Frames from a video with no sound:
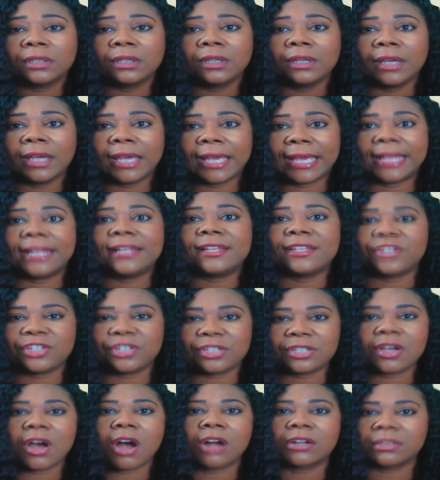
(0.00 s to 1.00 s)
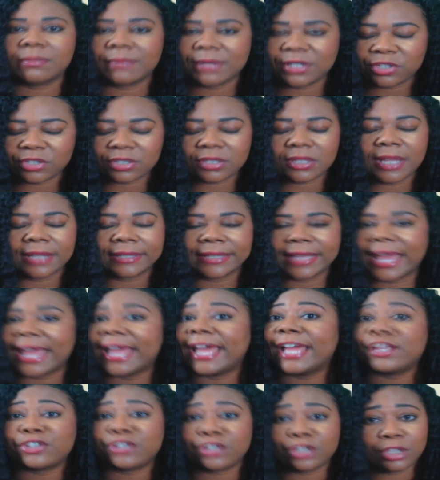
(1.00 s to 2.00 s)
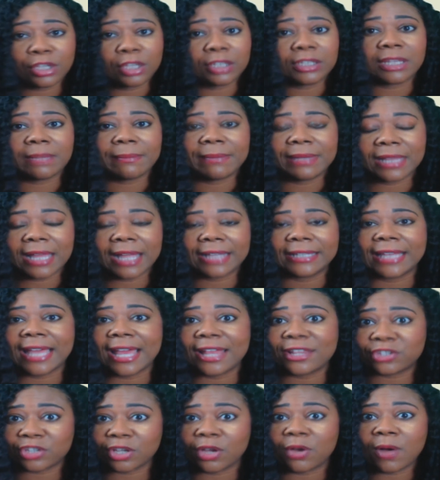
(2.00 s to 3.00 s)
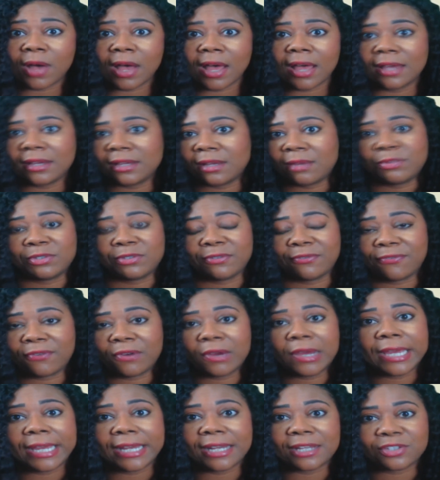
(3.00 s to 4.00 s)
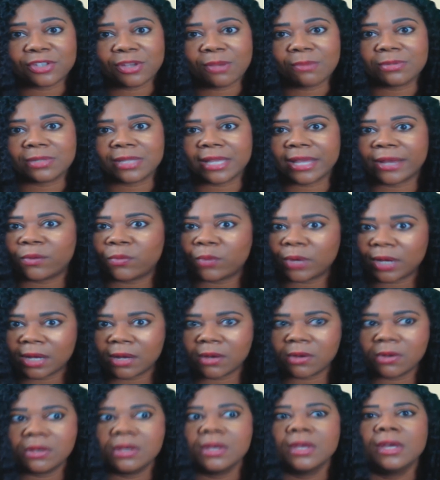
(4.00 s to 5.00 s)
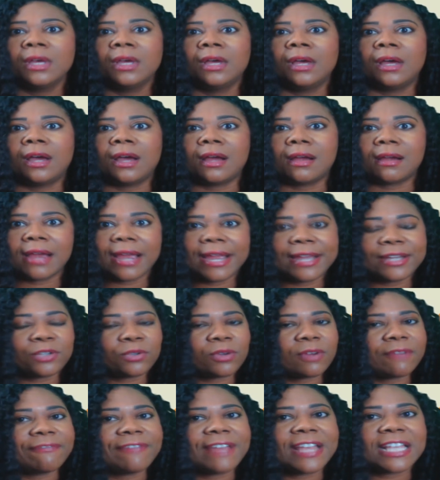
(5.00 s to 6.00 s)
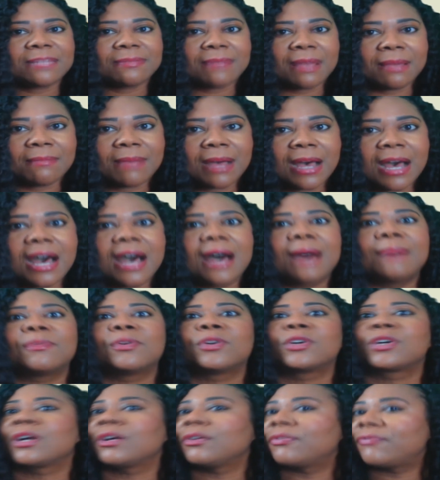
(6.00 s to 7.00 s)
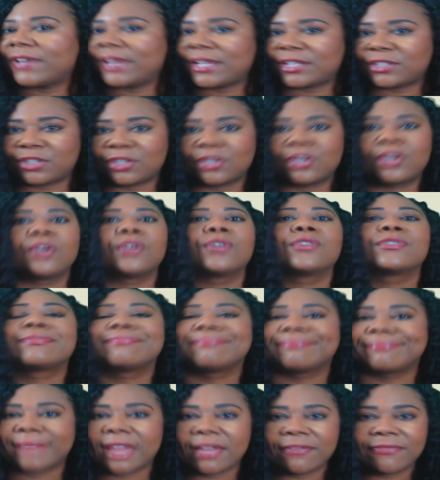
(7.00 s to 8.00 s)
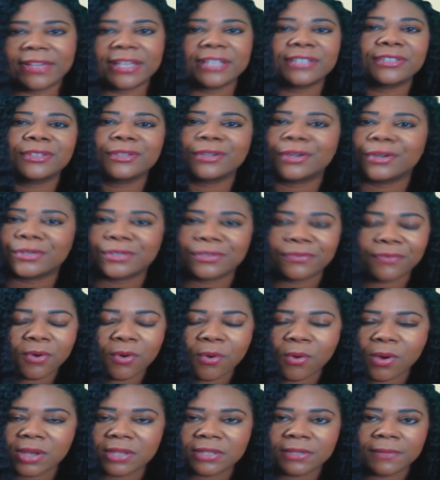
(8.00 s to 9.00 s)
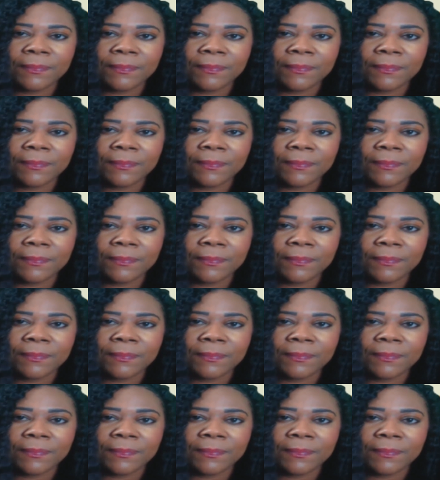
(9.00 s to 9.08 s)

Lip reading: And she talked to me just like that, and she looked at me like that. And so I was afraid. And so I was like, well, all right, do I face my mom or go face the nurse? I faced the nurse, of course.